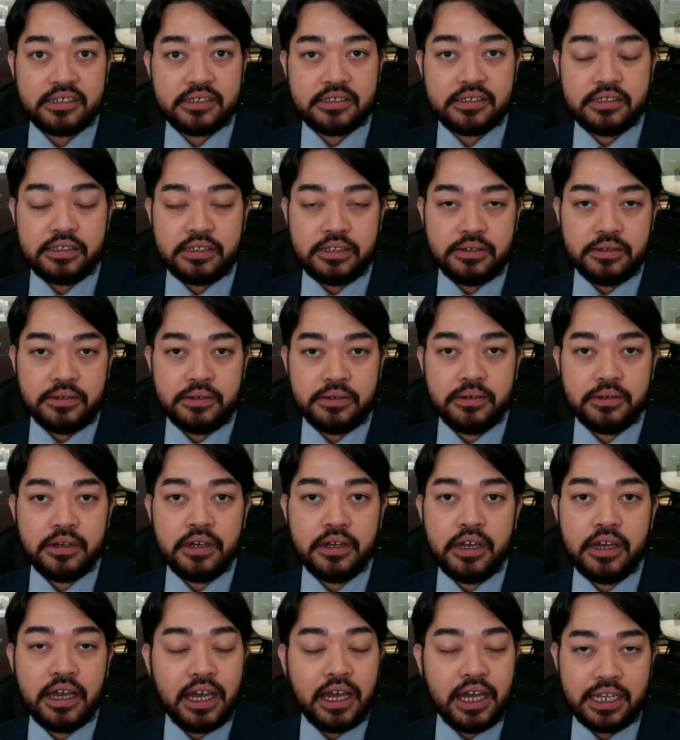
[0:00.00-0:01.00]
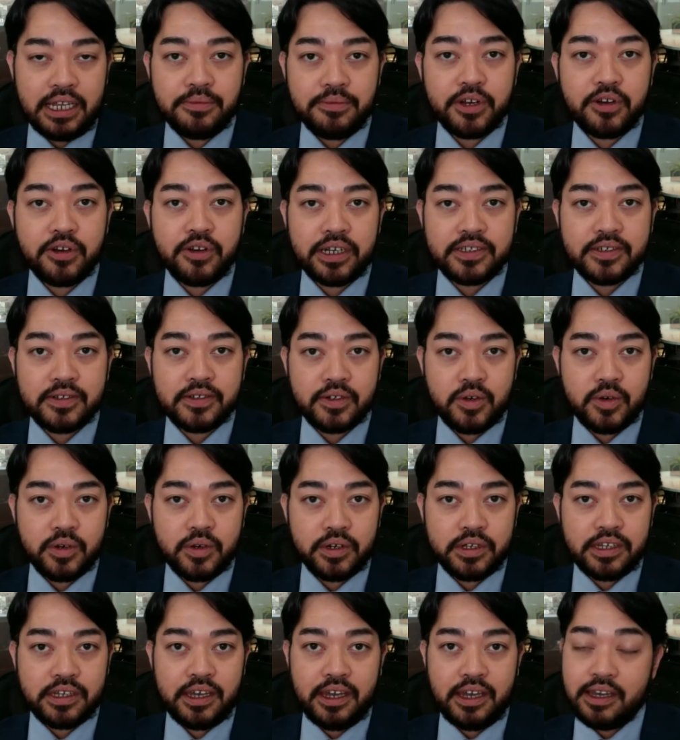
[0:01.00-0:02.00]
to an immigration
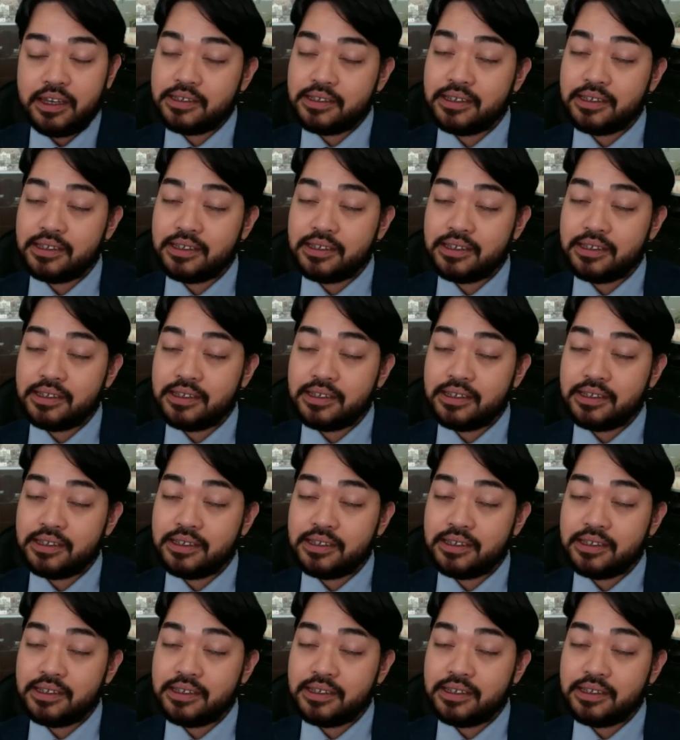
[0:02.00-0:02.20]
court case.